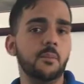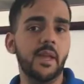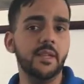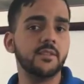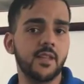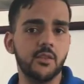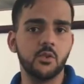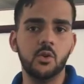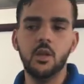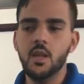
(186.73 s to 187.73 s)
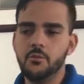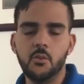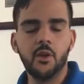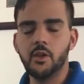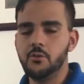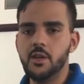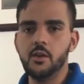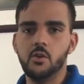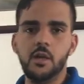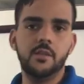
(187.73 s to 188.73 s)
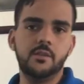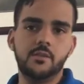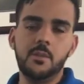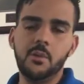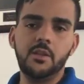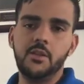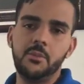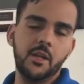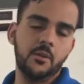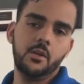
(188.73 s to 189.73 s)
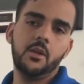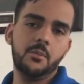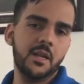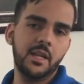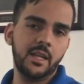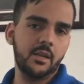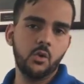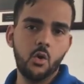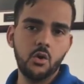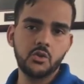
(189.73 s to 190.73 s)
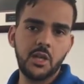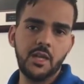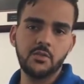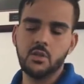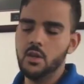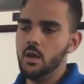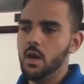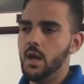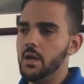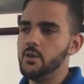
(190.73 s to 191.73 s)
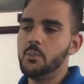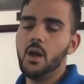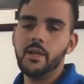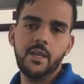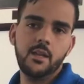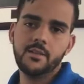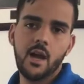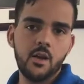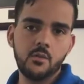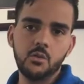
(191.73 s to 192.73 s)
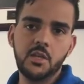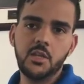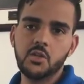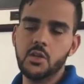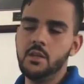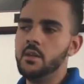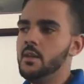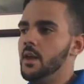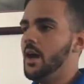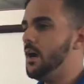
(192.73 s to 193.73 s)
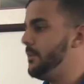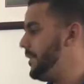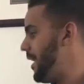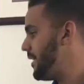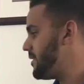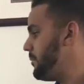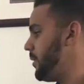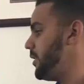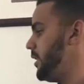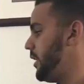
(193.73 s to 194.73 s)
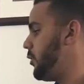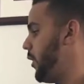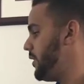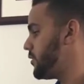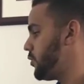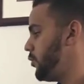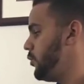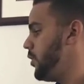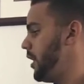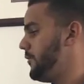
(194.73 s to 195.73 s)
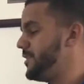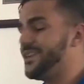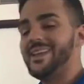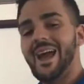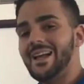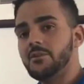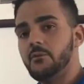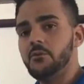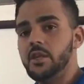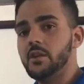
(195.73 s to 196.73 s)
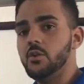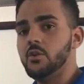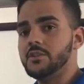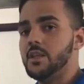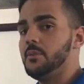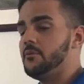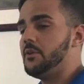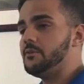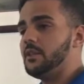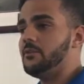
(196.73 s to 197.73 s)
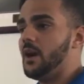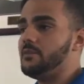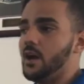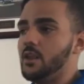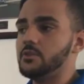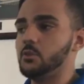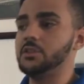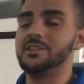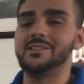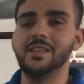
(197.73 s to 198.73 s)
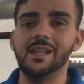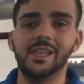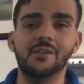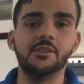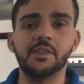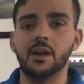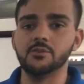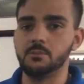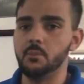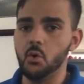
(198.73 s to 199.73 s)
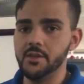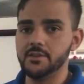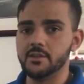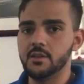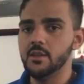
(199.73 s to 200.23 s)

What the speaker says: maintenance schedule, if you bring your vehicle in, typically you're going to be getting like an oil change. You'll probably get a tire rotation, and that typically equates to, if it's a gas vehicle, it's going to be $55, which is 11,000 points.